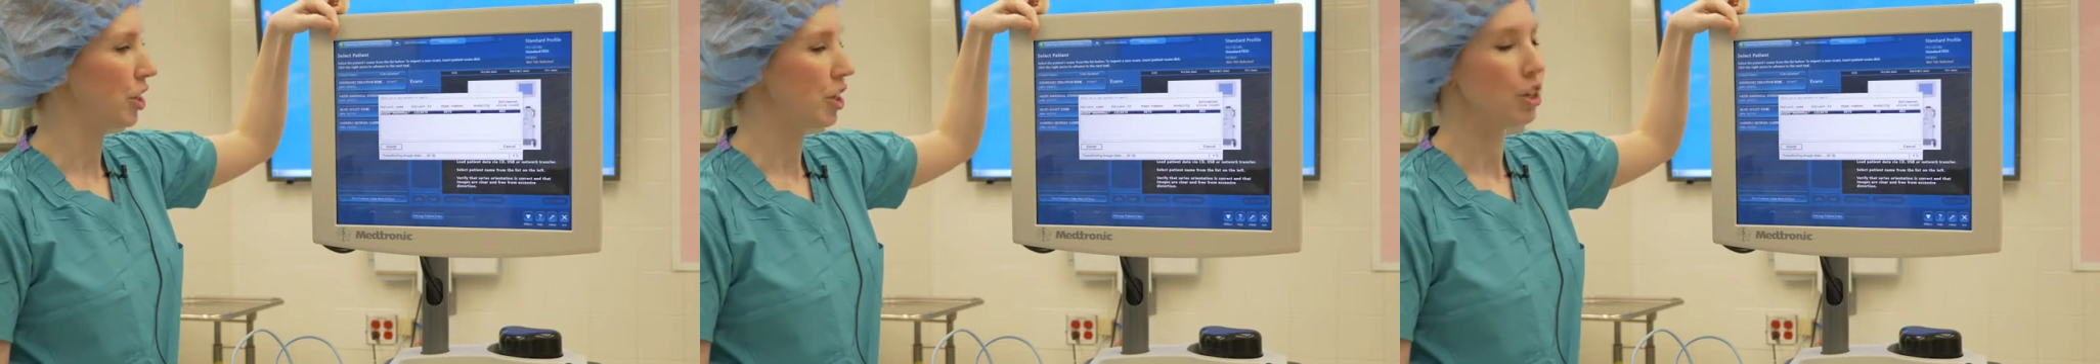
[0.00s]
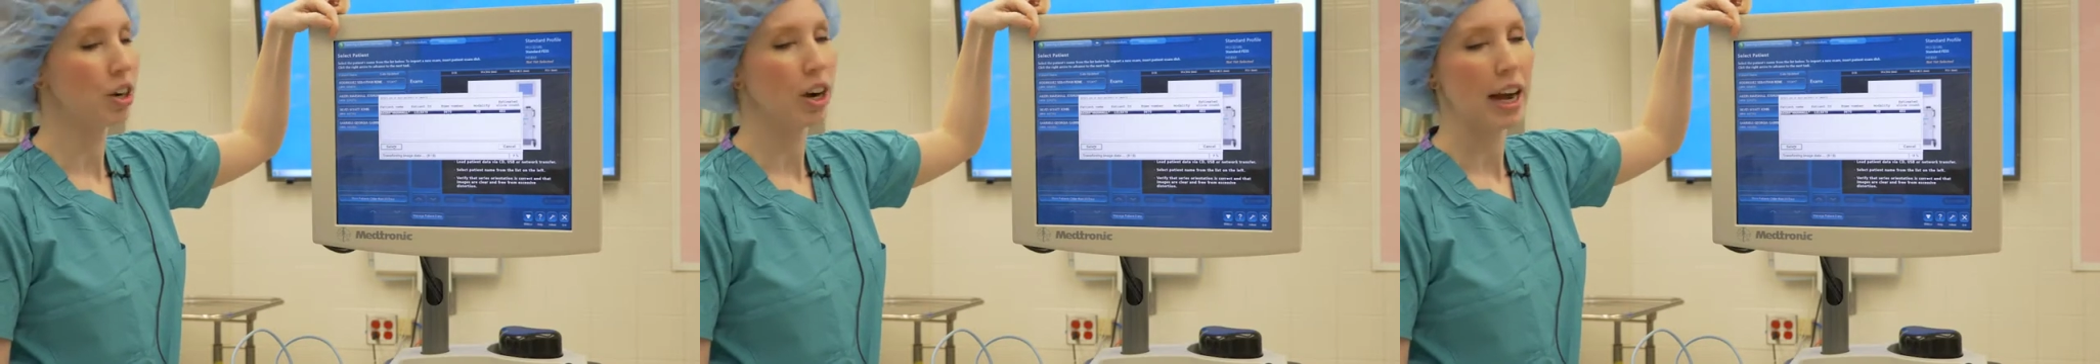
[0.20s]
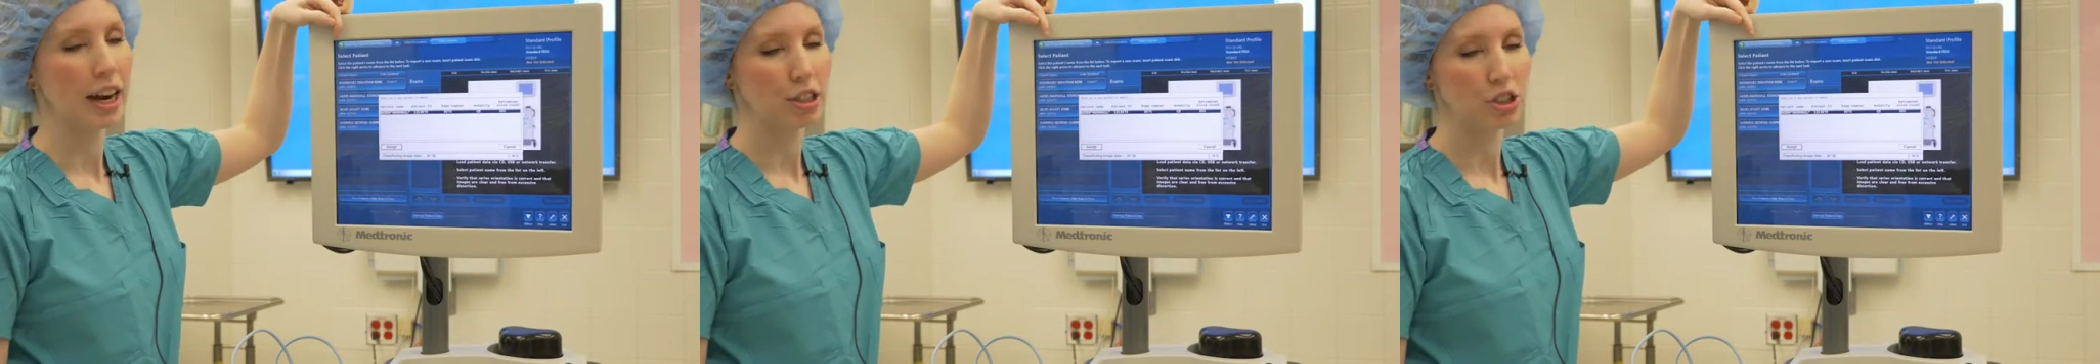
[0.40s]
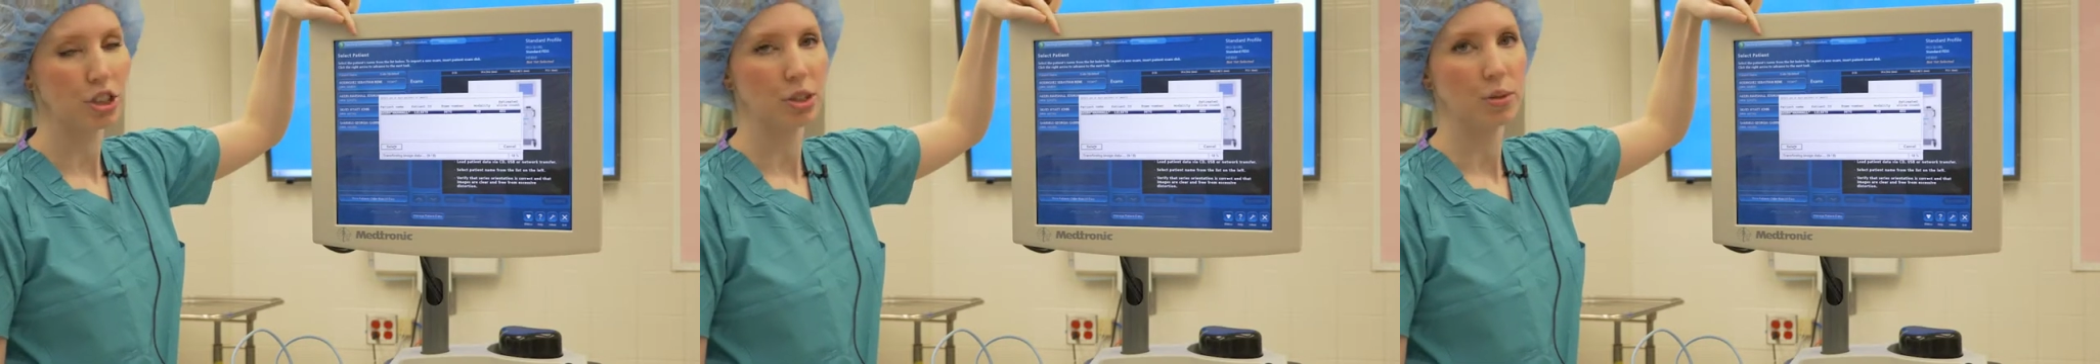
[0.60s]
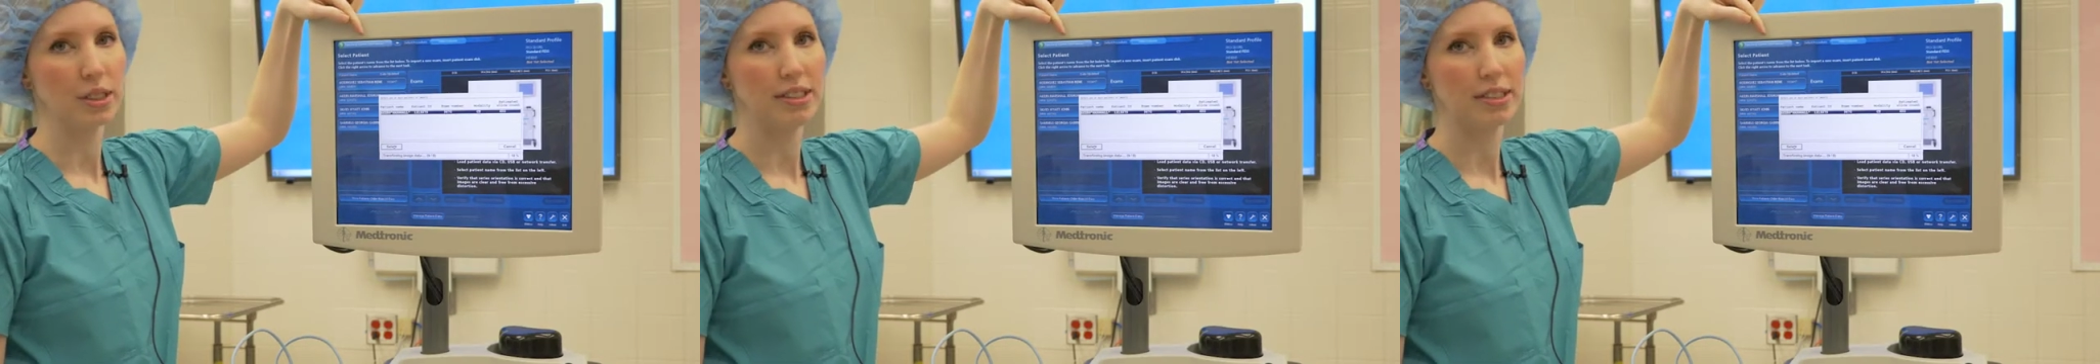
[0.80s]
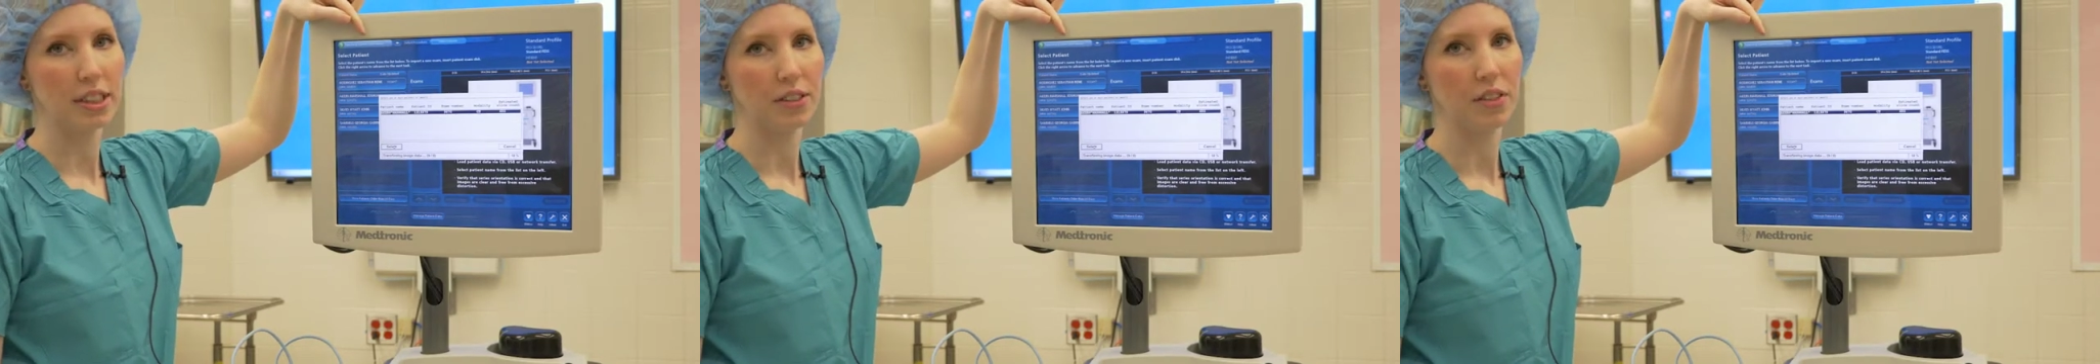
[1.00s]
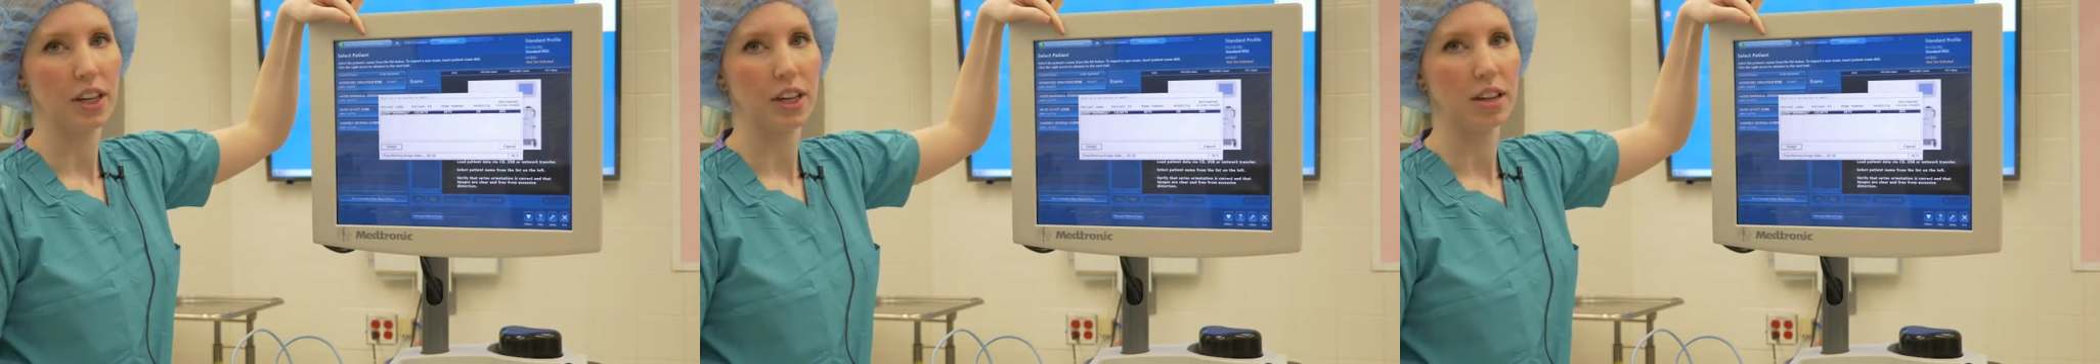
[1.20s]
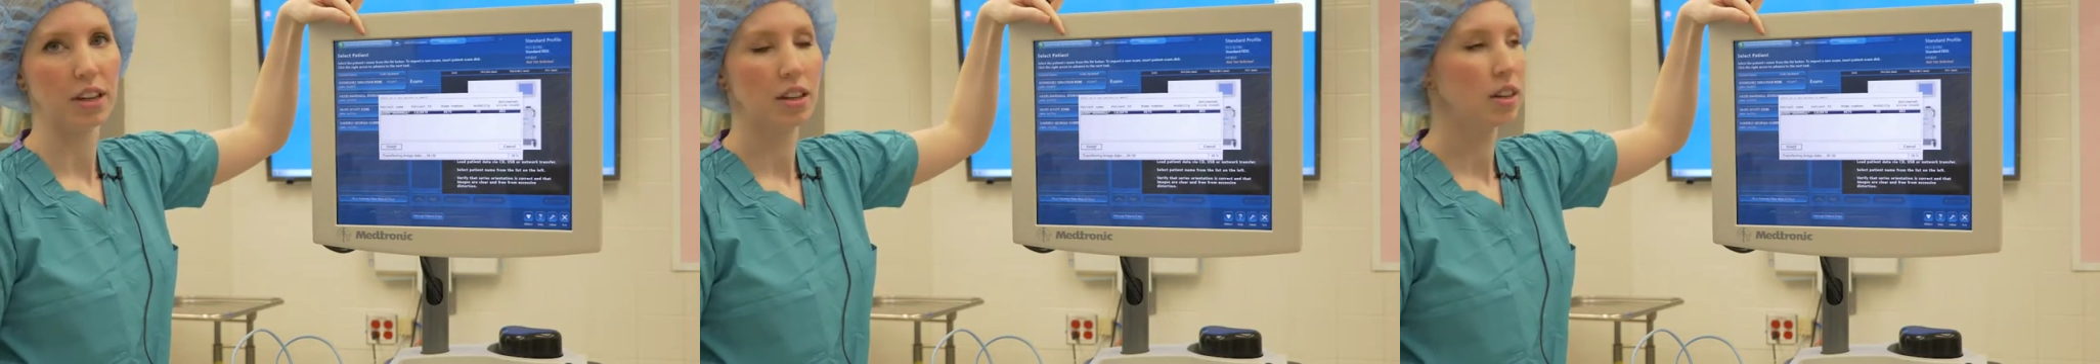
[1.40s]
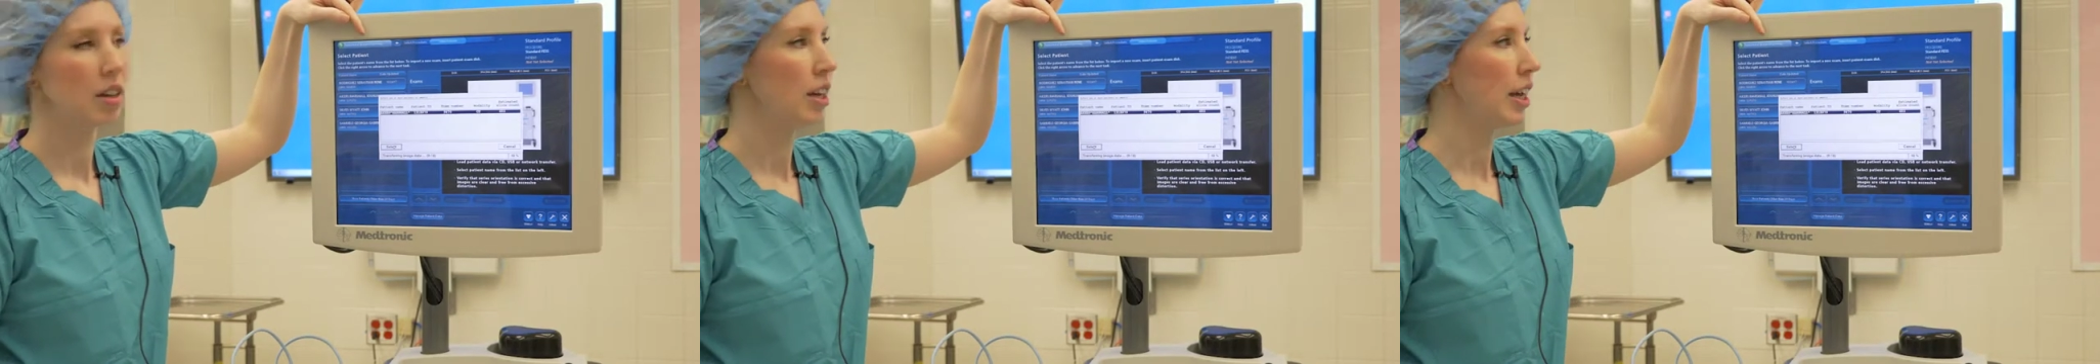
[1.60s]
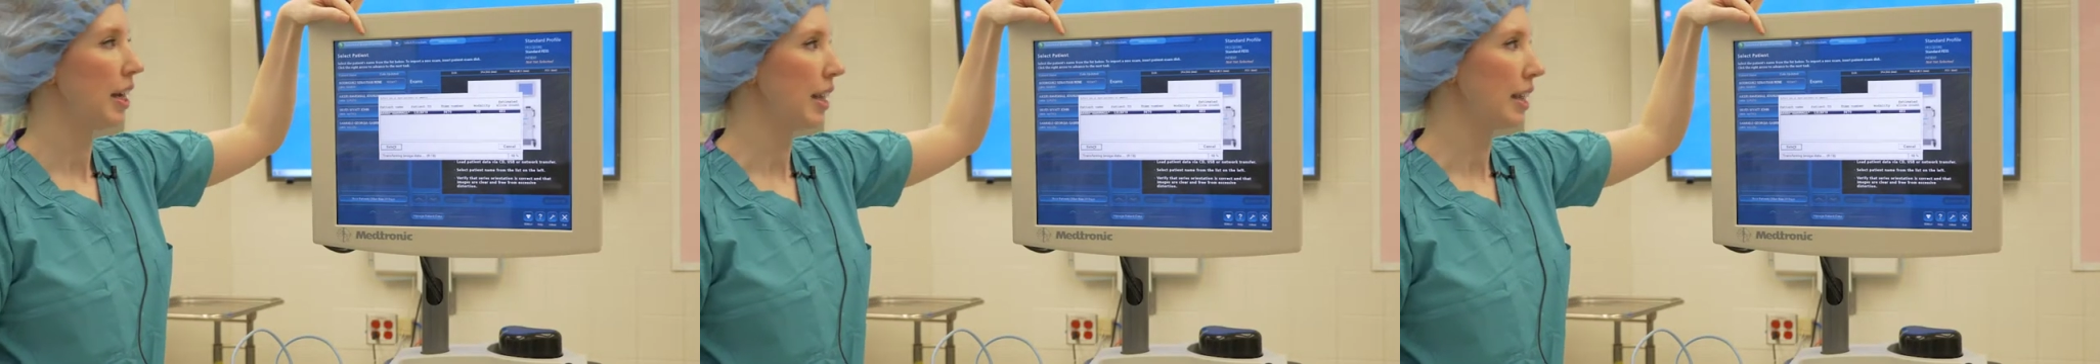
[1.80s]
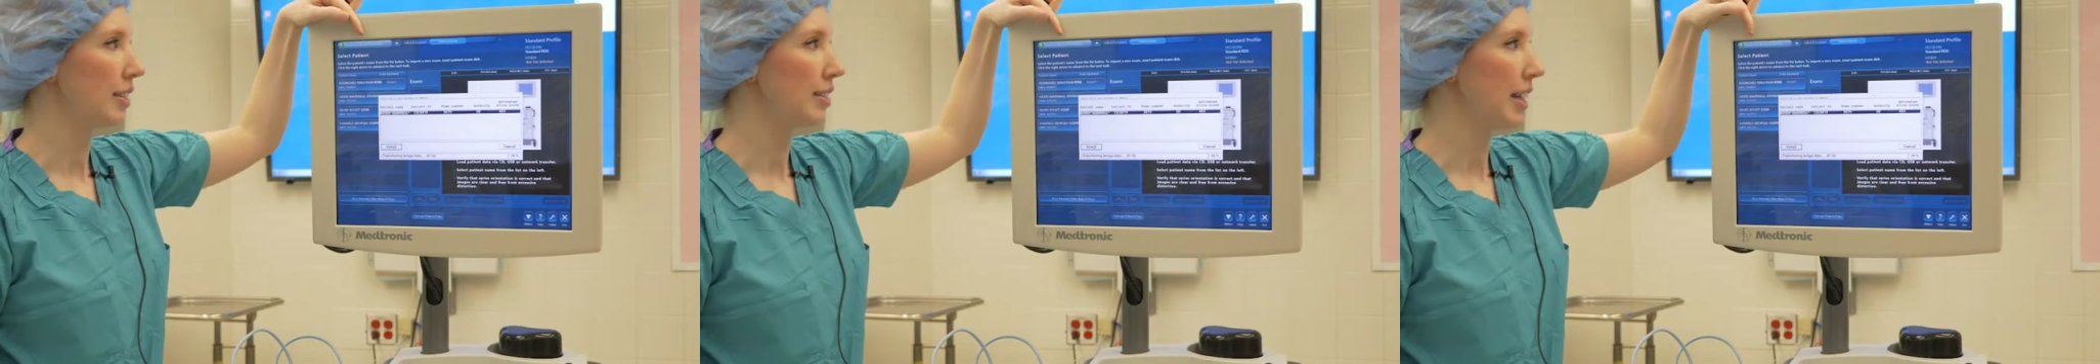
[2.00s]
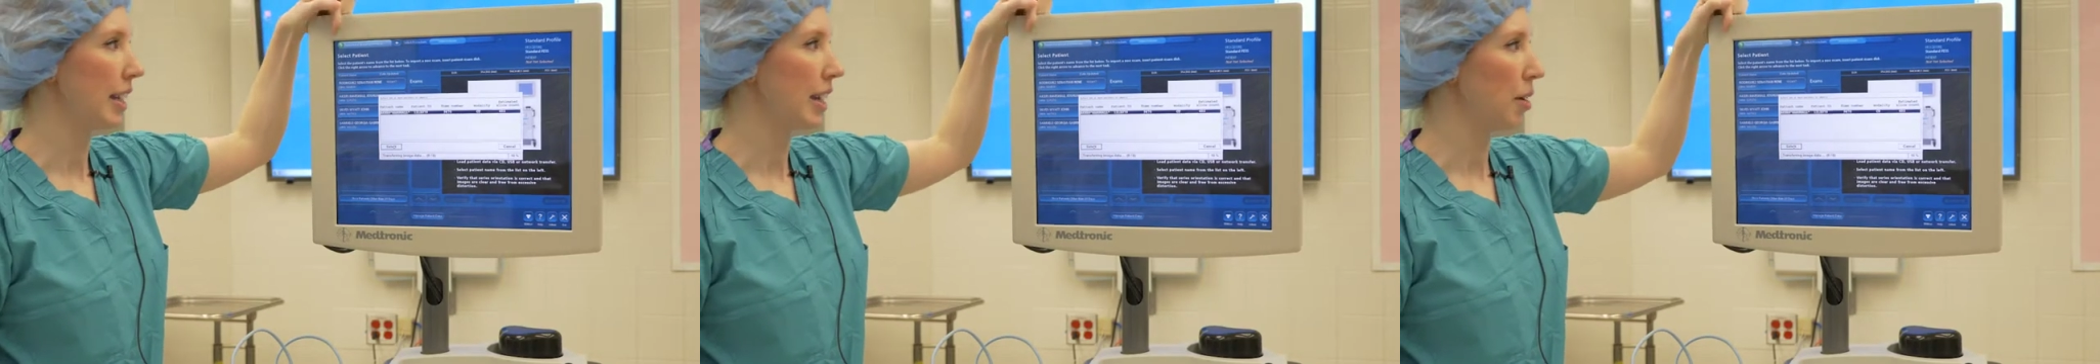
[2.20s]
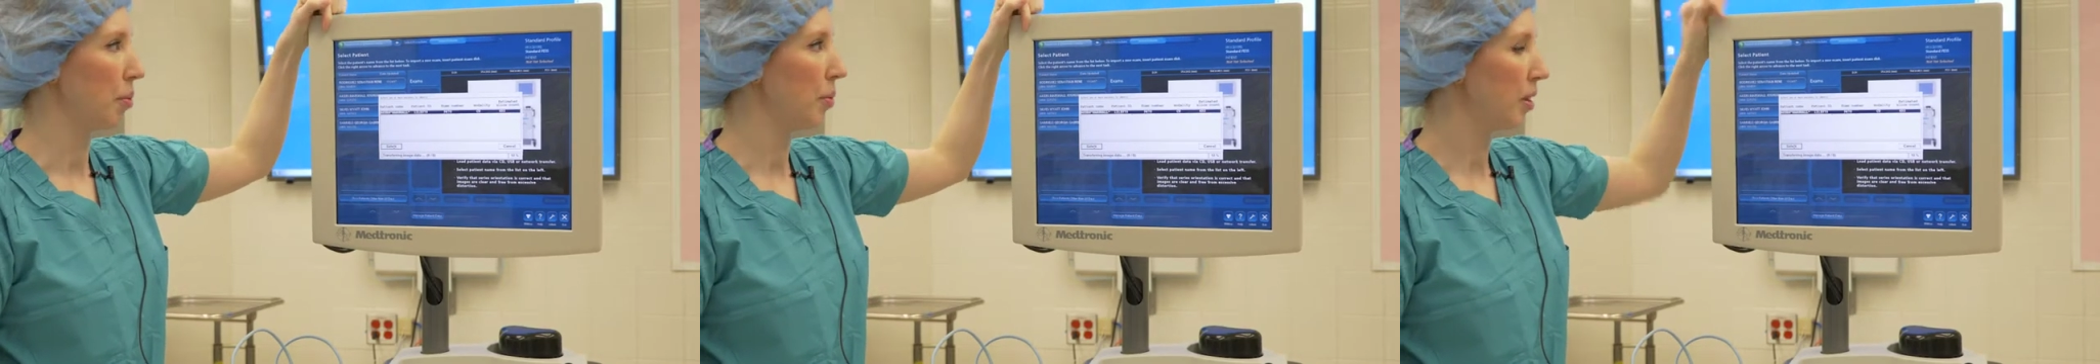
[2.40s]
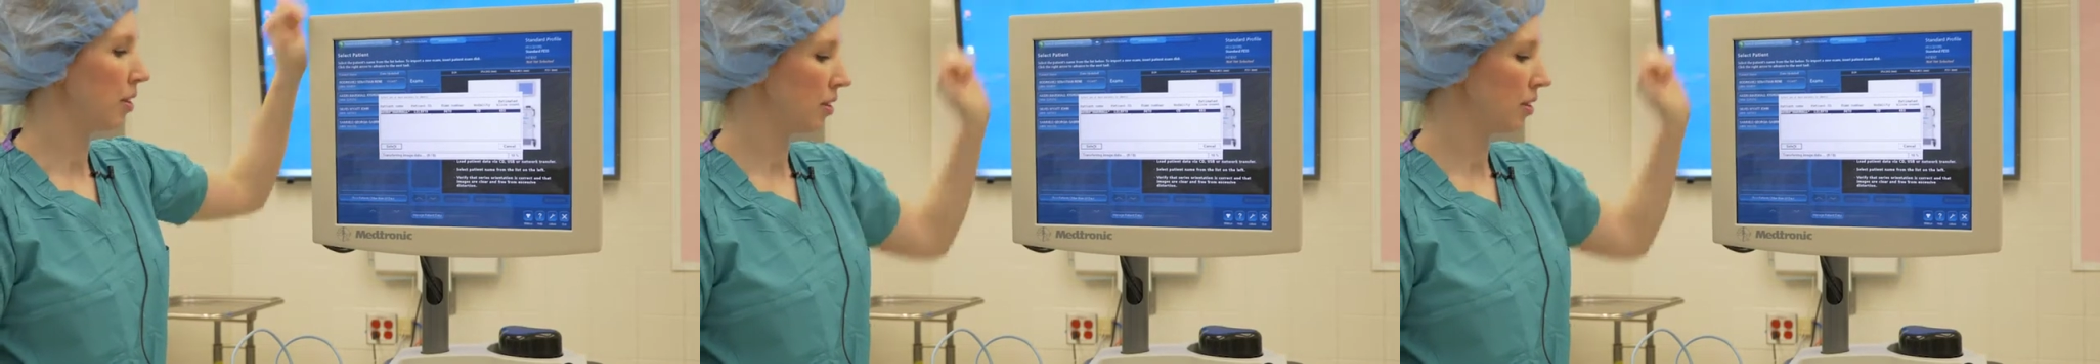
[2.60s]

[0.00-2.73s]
you're actually receiving an exam.